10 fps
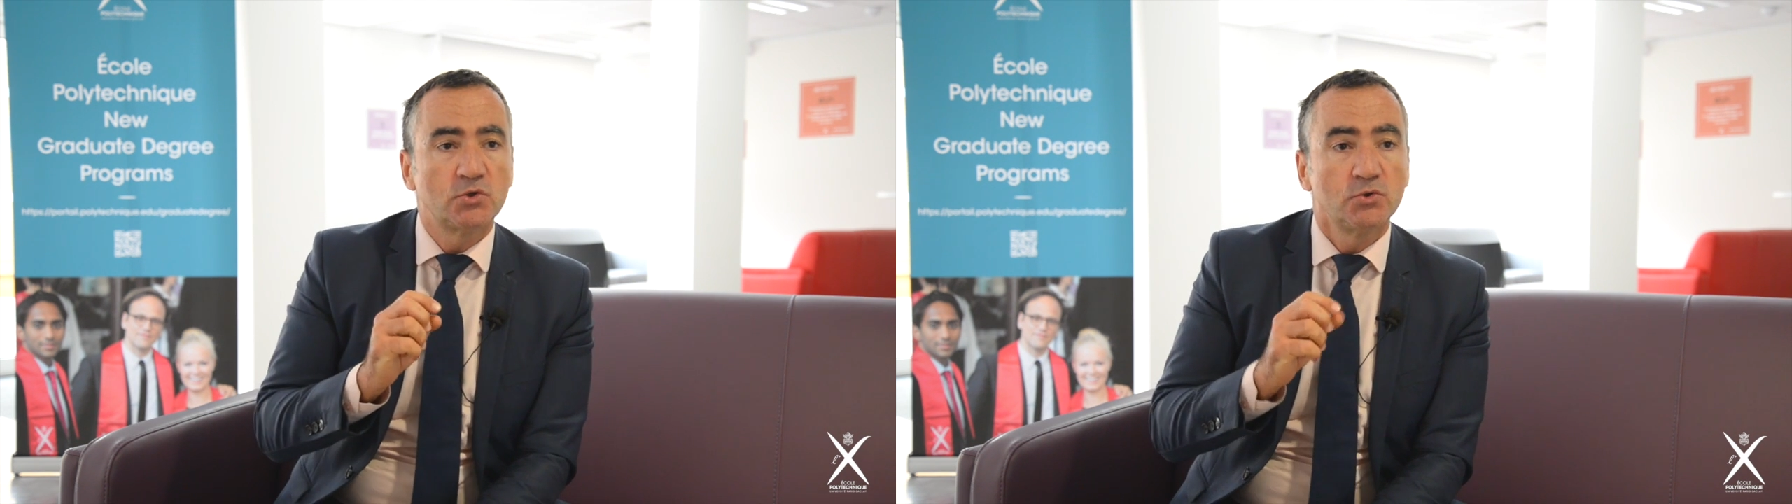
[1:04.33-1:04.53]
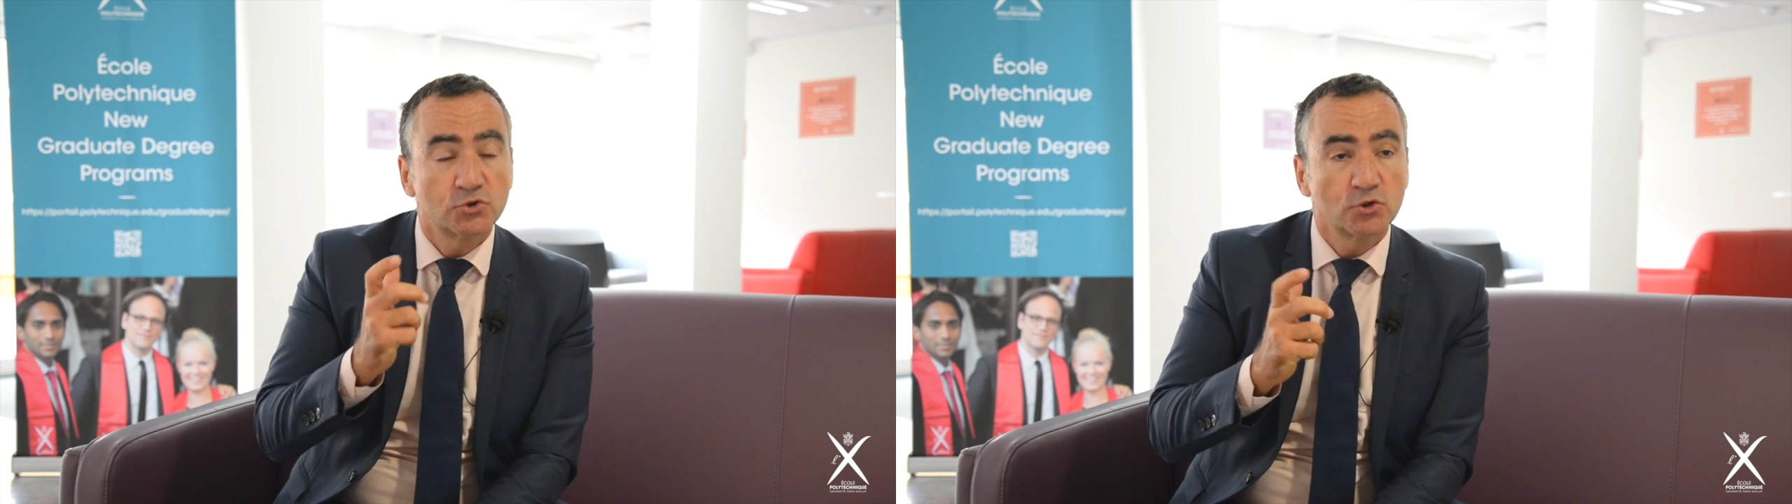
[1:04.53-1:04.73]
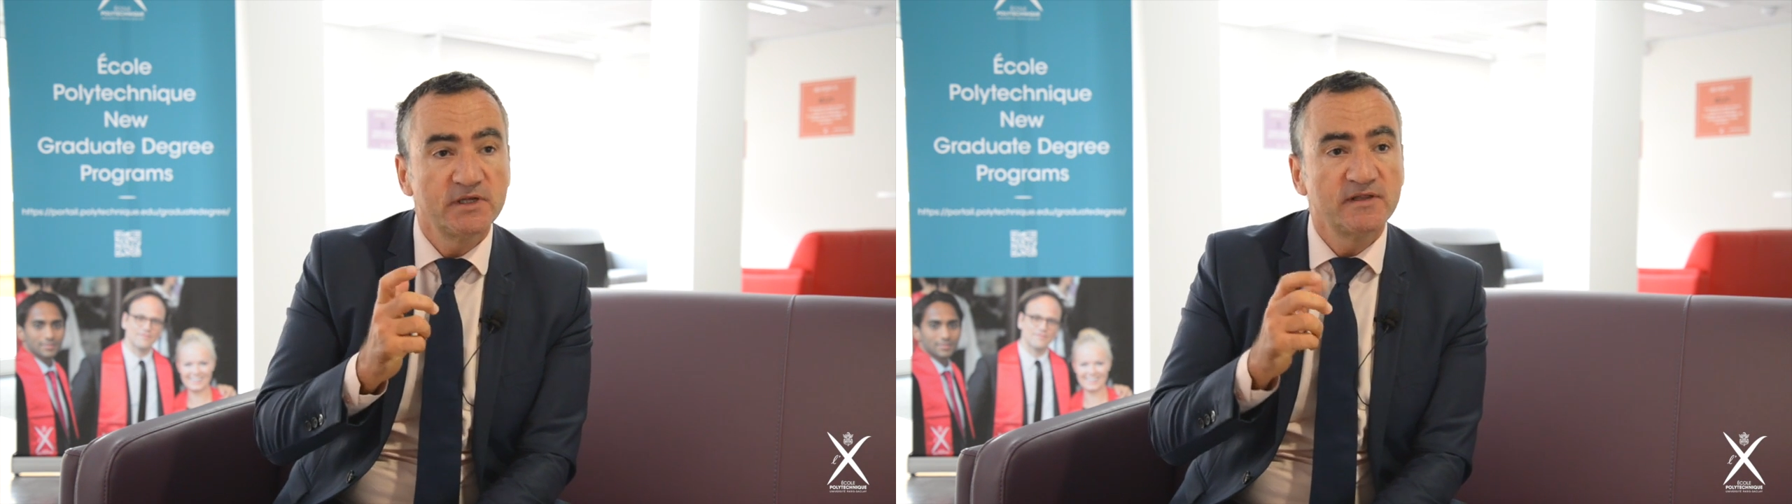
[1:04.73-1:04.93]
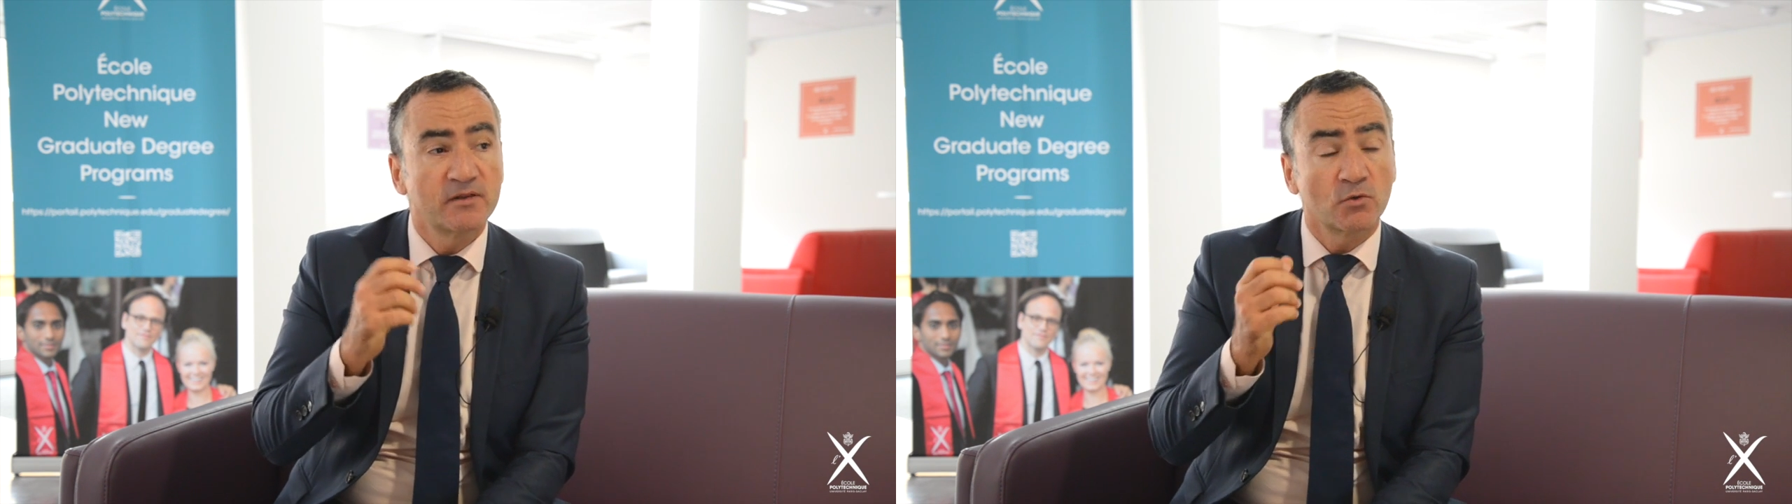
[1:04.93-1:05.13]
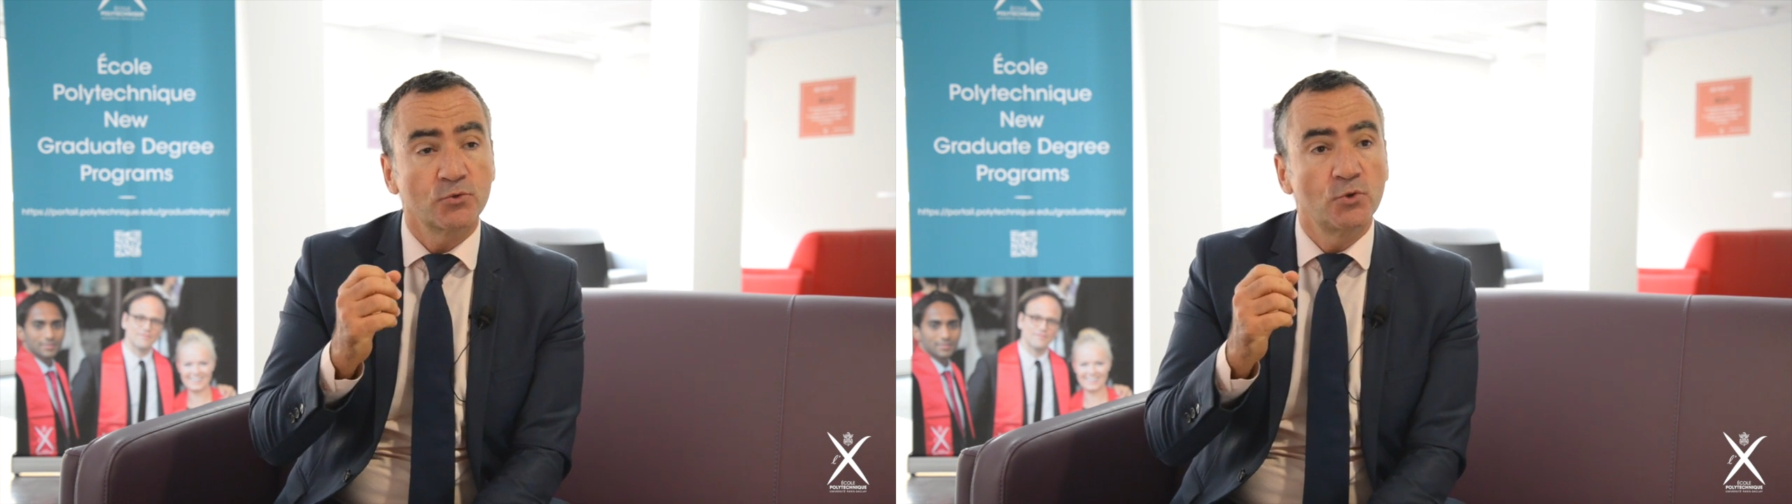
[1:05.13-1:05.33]
Usually they
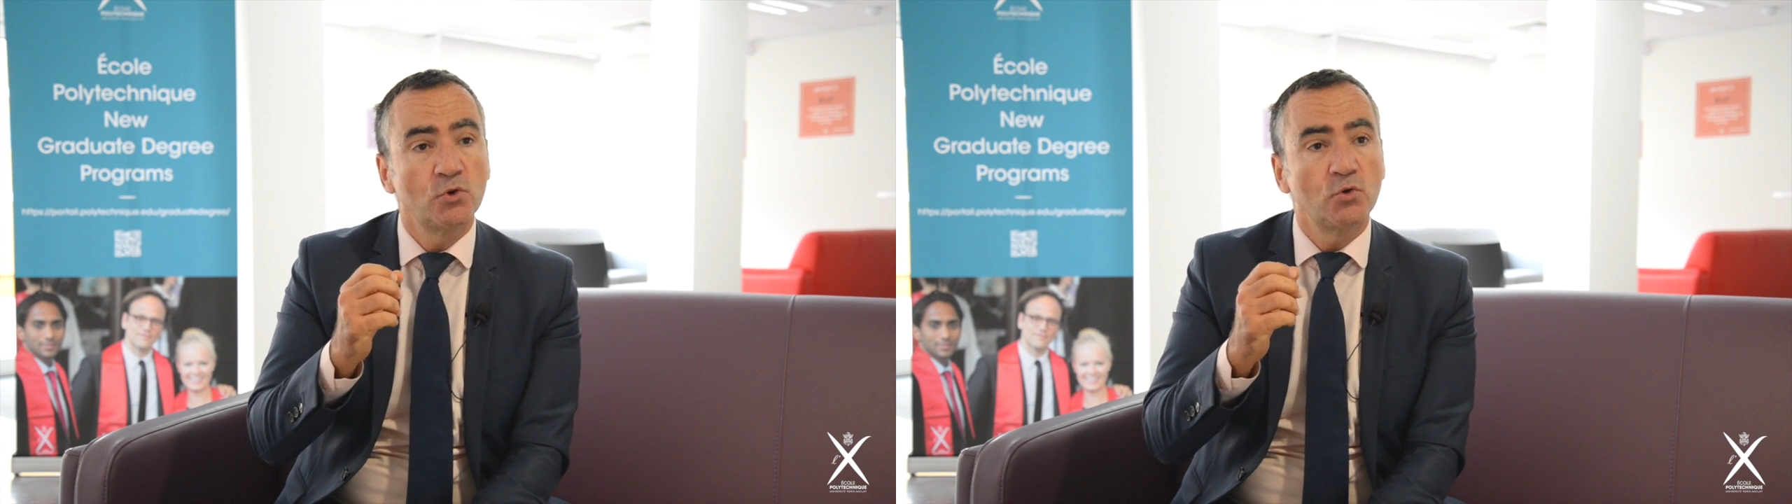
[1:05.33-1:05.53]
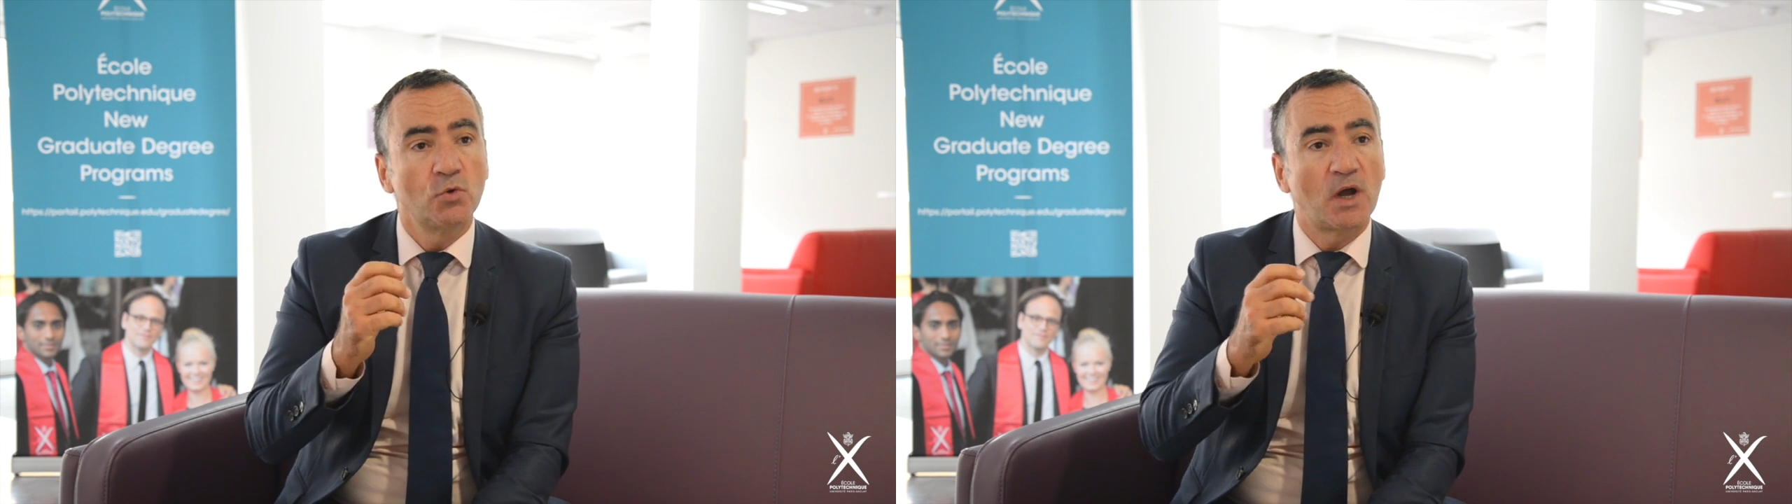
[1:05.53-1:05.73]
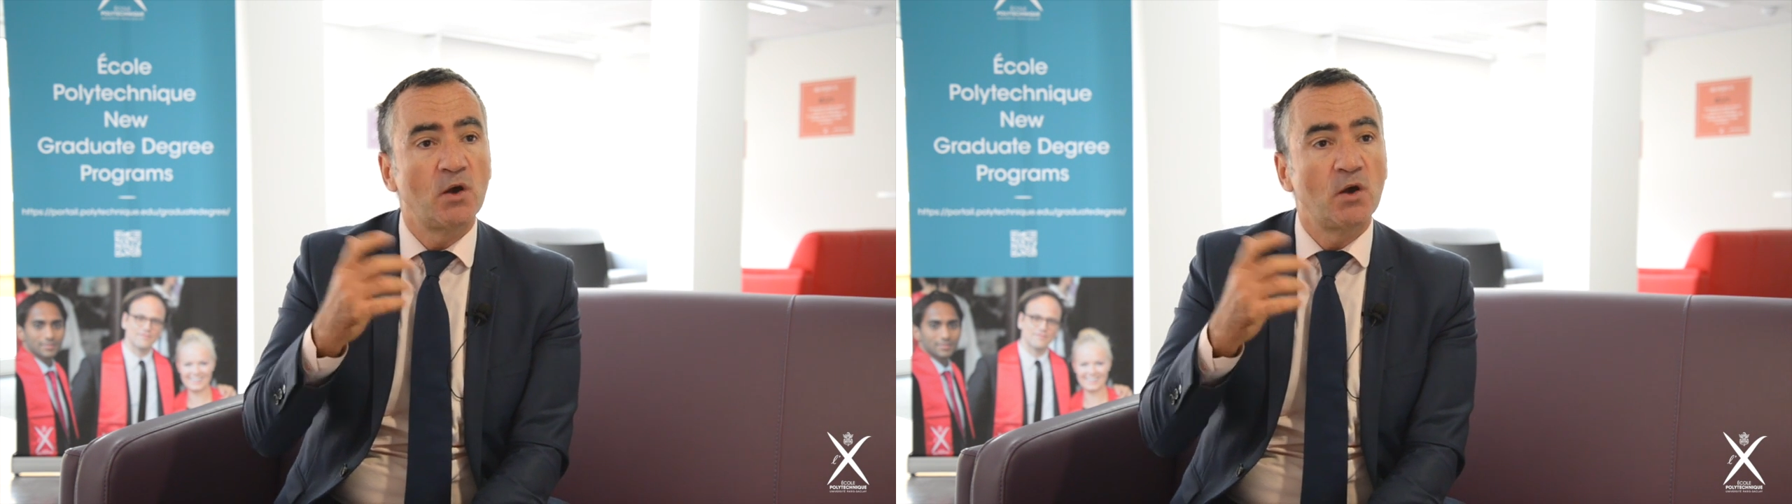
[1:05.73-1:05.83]
don't know